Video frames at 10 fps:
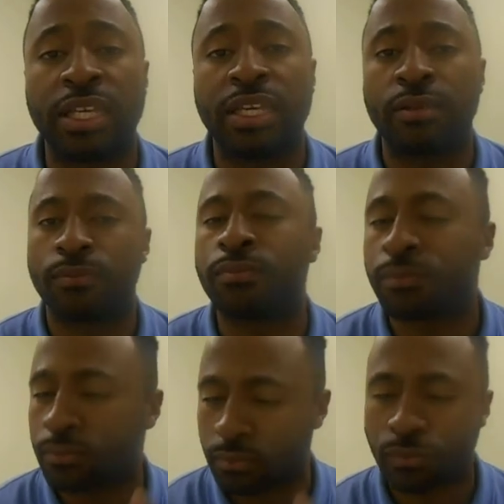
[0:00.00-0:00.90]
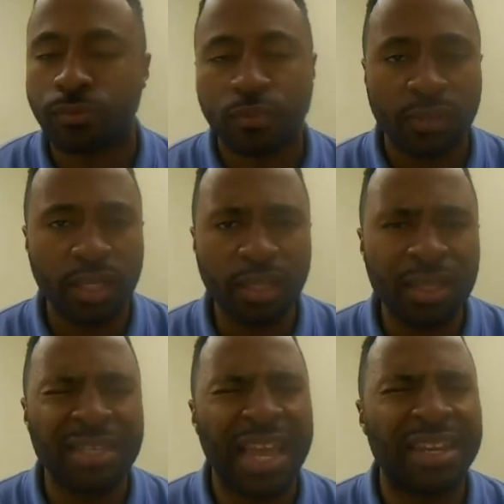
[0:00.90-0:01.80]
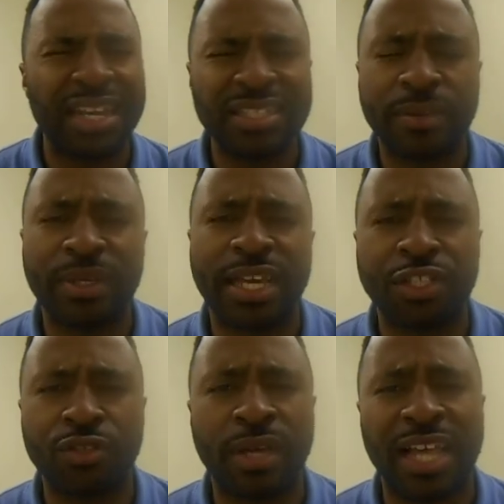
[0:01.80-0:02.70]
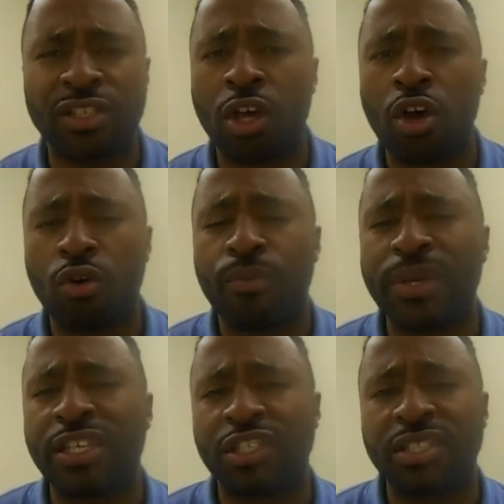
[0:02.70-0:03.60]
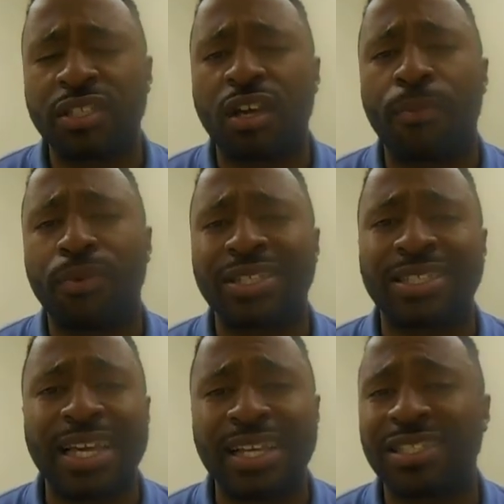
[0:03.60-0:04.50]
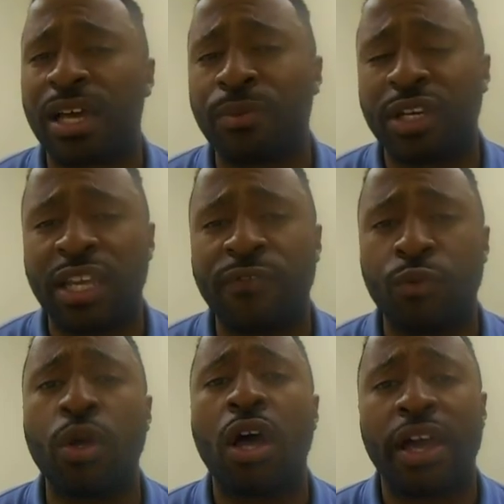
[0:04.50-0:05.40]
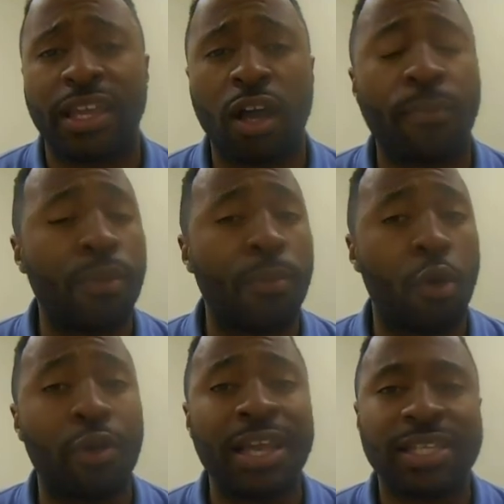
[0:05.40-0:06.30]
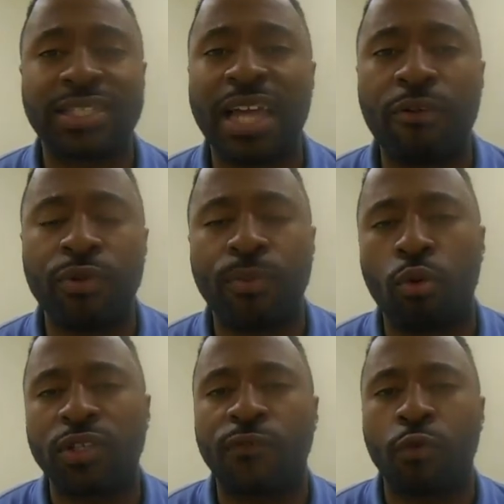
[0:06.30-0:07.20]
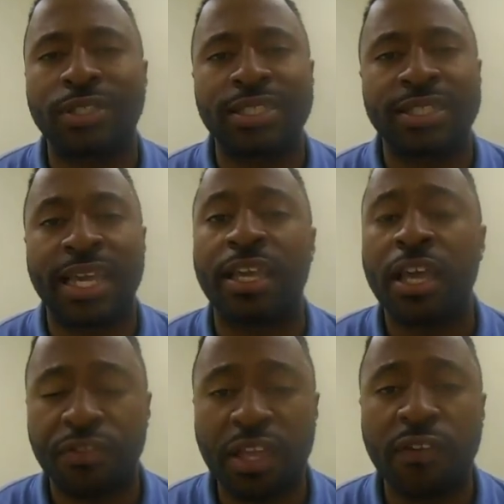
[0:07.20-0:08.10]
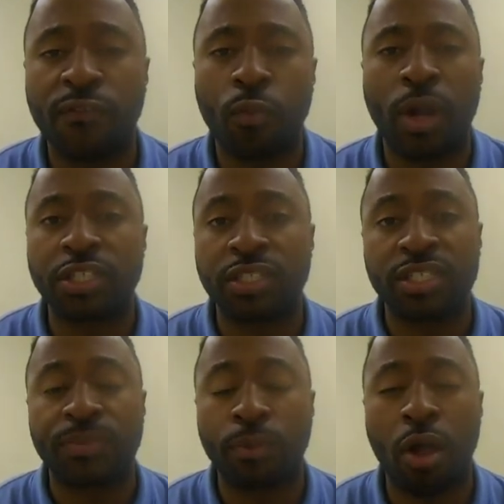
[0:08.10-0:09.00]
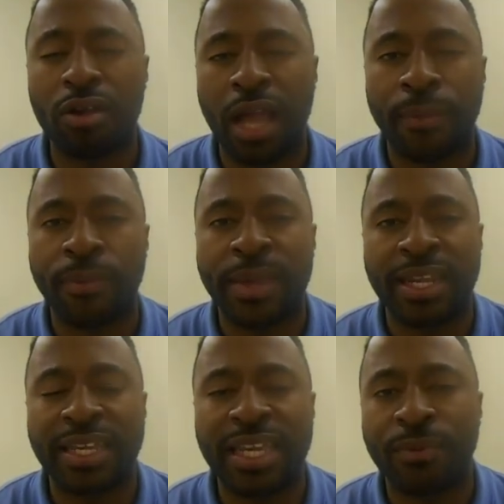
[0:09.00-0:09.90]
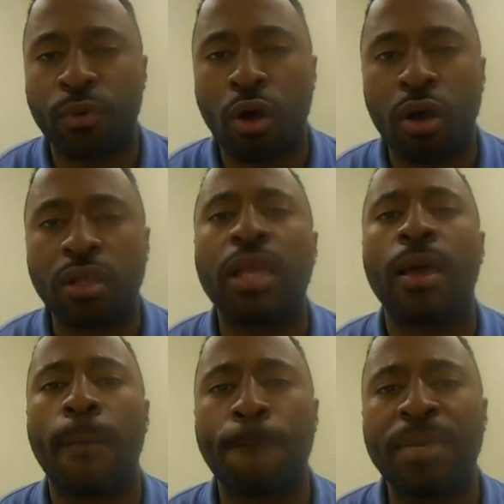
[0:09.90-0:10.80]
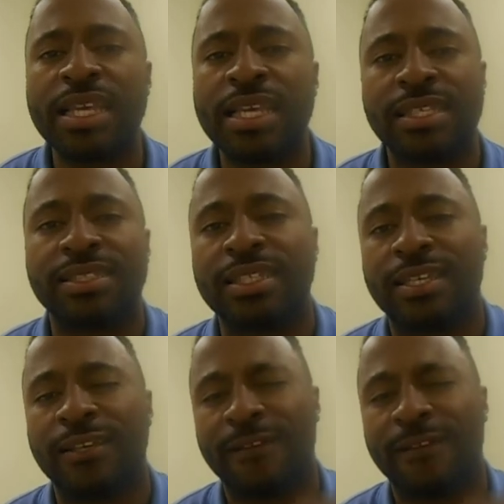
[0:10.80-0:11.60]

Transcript: League. Now, the next time I'm going to catch you guys will be in just a couple of seconds. I'm going to give you a couple more scout reports for today. Thank you for watching this blog. I'm your man, the Kingdom Call. Be easy.